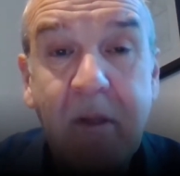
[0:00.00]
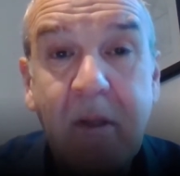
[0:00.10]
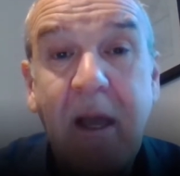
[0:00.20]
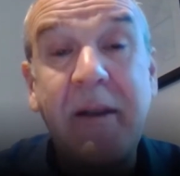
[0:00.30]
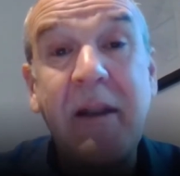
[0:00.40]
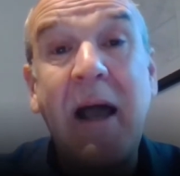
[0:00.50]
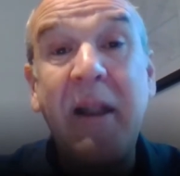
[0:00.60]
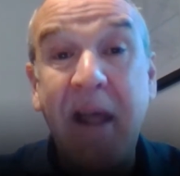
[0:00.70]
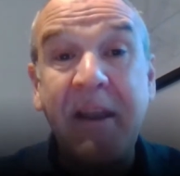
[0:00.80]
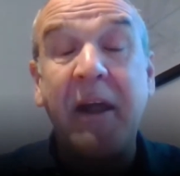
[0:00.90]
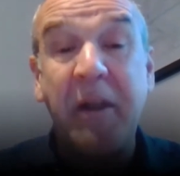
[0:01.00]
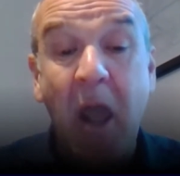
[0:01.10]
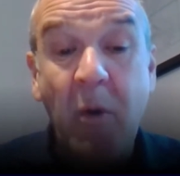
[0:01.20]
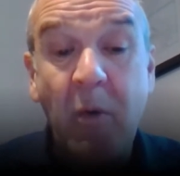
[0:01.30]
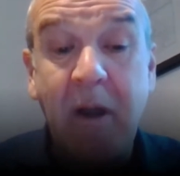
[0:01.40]
And I
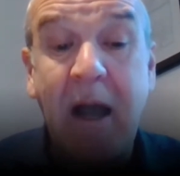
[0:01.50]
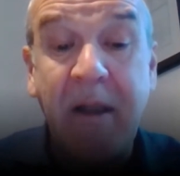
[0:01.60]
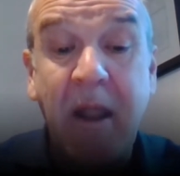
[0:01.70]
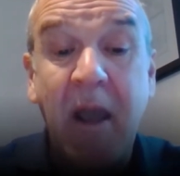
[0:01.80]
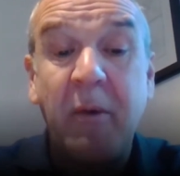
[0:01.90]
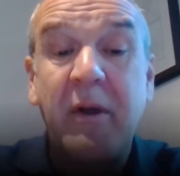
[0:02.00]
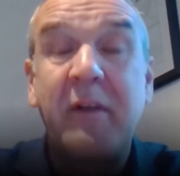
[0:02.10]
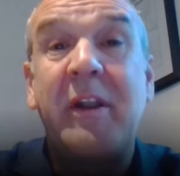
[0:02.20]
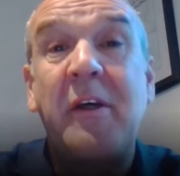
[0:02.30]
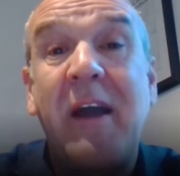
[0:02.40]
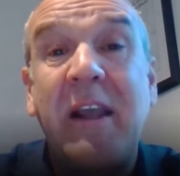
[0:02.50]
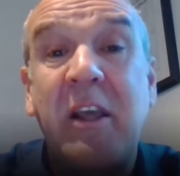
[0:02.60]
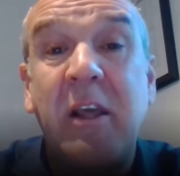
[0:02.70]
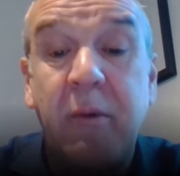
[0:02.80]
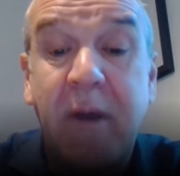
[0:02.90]
know that a thank
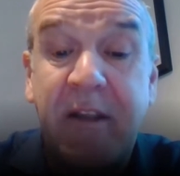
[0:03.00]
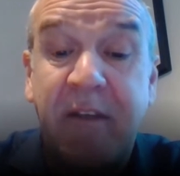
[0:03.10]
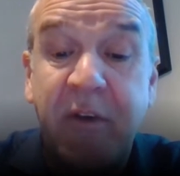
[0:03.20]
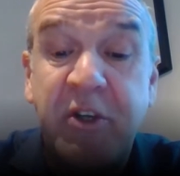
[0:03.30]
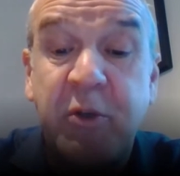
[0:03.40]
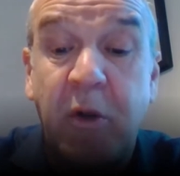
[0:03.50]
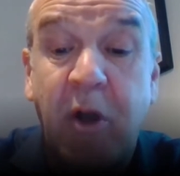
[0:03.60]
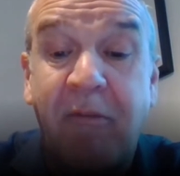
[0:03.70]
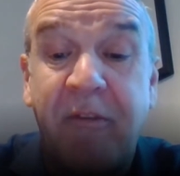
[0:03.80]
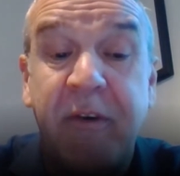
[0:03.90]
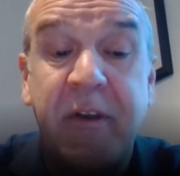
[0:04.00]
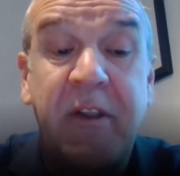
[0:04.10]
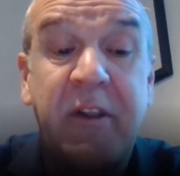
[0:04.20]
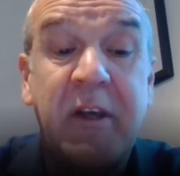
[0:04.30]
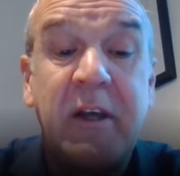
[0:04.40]
you at a virtual
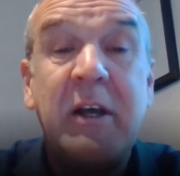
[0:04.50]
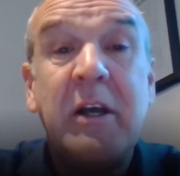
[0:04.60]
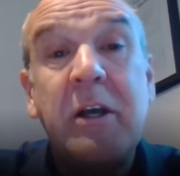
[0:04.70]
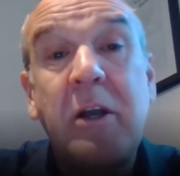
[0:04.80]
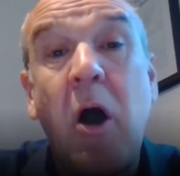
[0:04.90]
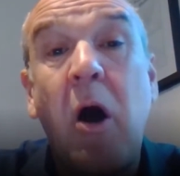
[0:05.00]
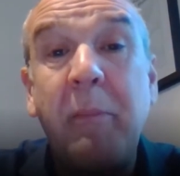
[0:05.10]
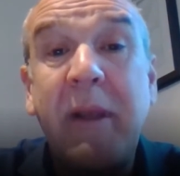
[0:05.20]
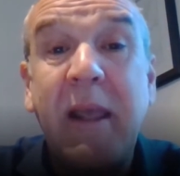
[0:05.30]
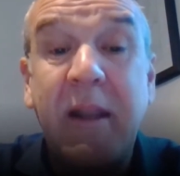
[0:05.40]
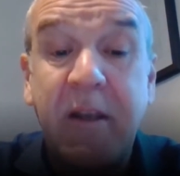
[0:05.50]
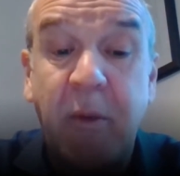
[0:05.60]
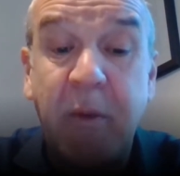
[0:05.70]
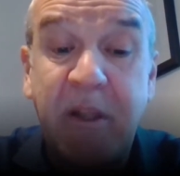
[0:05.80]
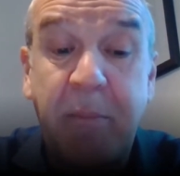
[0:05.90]
conference can't begin to
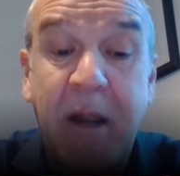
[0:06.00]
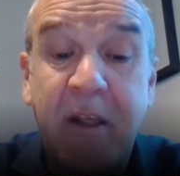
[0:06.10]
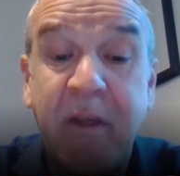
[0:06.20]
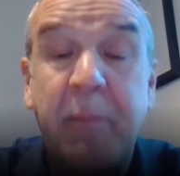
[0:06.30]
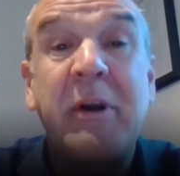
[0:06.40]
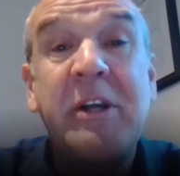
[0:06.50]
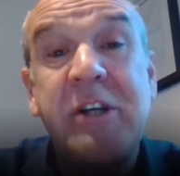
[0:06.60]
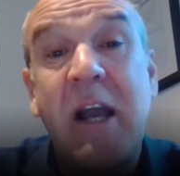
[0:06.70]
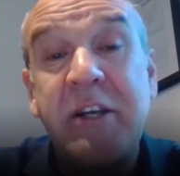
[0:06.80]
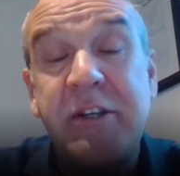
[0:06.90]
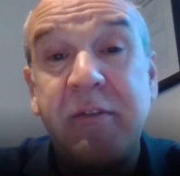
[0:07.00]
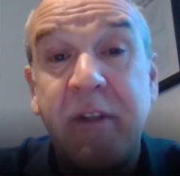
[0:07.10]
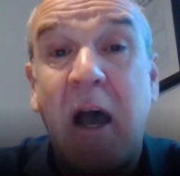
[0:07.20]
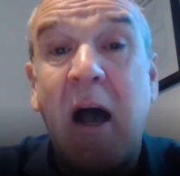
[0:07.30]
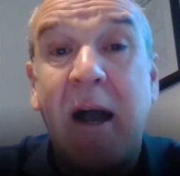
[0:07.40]
express the appreciation
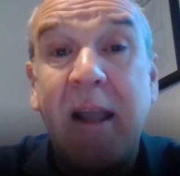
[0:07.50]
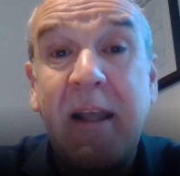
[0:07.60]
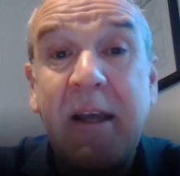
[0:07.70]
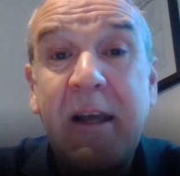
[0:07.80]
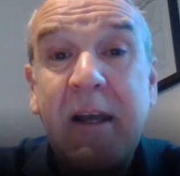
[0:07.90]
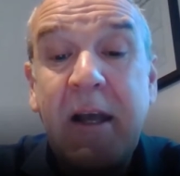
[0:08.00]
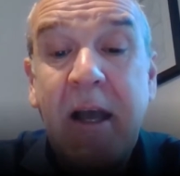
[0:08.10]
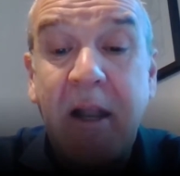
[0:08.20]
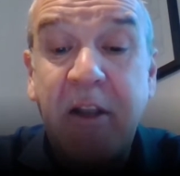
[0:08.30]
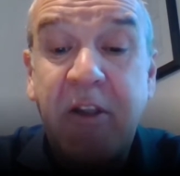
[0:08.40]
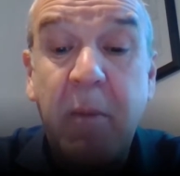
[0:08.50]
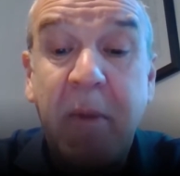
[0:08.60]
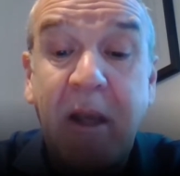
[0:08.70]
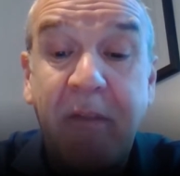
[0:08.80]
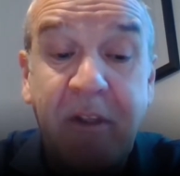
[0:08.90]
that I and so many
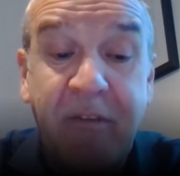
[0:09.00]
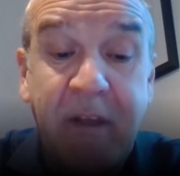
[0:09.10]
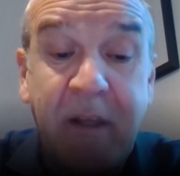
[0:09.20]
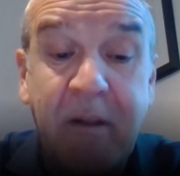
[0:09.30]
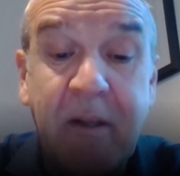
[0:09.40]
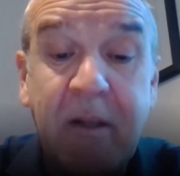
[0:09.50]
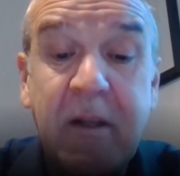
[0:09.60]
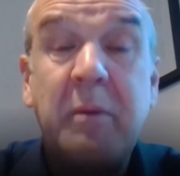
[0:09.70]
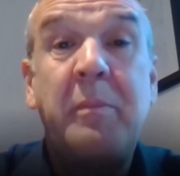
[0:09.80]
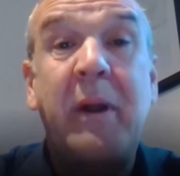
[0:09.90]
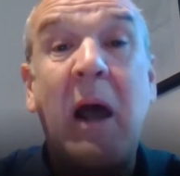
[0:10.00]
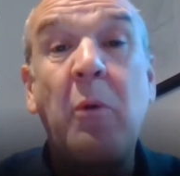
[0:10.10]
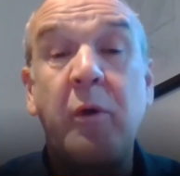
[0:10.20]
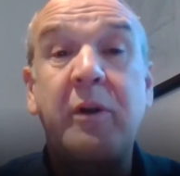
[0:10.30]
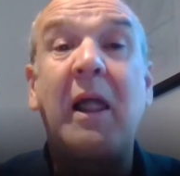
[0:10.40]
others feel, but I
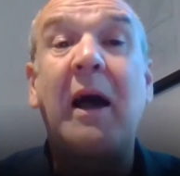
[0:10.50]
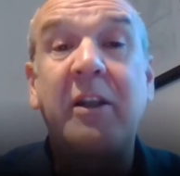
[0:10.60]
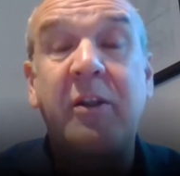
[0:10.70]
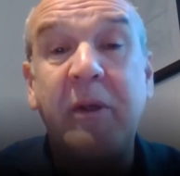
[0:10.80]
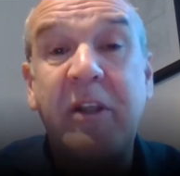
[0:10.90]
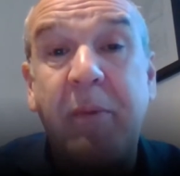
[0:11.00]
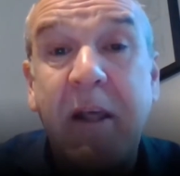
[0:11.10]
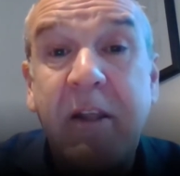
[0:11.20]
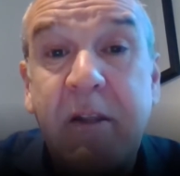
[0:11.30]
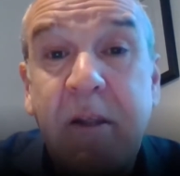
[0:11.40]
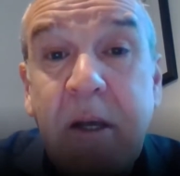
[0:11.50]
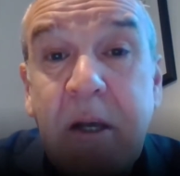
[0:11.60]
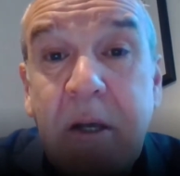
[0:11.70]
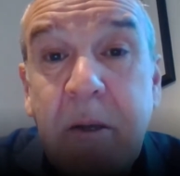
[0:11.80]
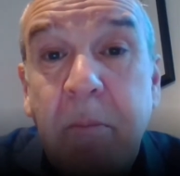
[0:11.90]
would like to express
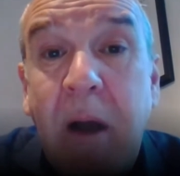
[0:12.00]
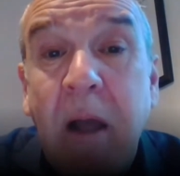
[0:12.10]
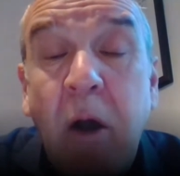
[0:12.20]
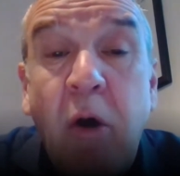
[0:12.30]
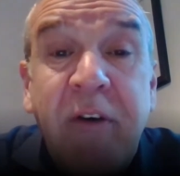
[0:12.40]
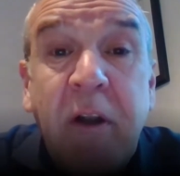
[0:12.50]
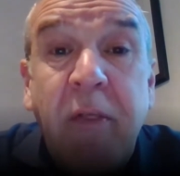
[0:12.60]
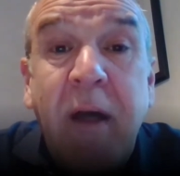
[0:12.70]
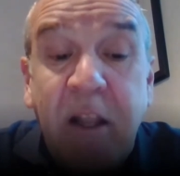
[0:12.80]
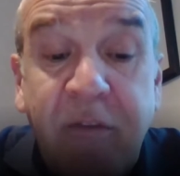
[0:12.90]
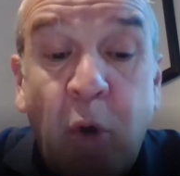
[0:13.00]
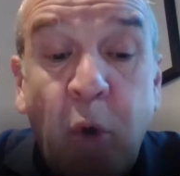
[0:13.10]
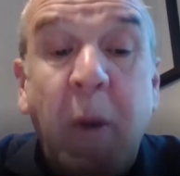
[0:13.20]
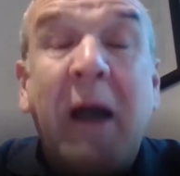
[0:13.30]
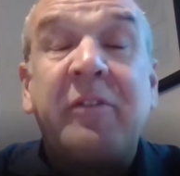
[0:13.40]
my heartfelt thanks all
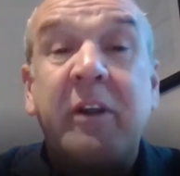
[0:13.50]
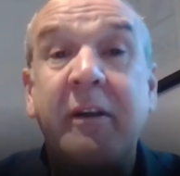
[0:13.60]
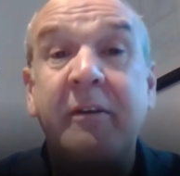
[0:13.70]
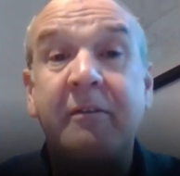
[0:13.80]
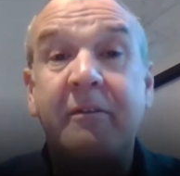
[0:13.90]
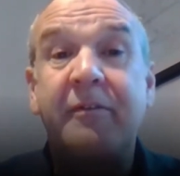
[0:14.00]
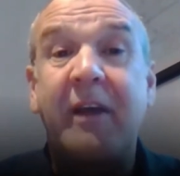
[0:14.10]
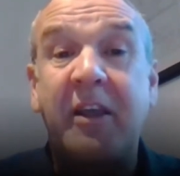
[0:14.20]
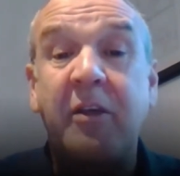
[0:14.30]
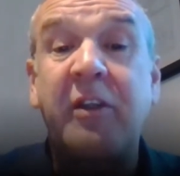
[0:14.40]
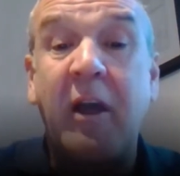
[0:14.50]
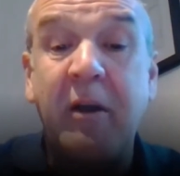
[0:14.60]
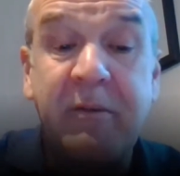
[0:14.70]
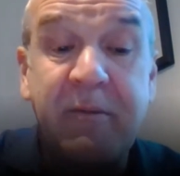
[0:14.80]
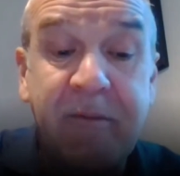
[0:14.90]
you have done. Thank you
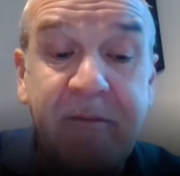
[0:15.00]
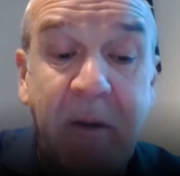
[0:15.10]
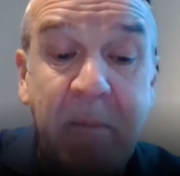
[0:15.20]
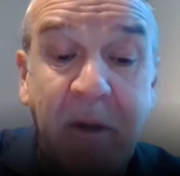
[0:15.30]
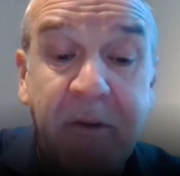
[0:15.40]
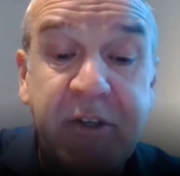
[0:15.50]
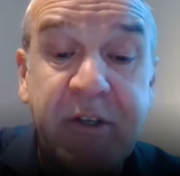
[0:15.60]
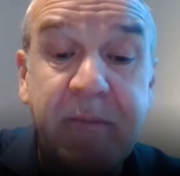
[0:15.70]
so very much.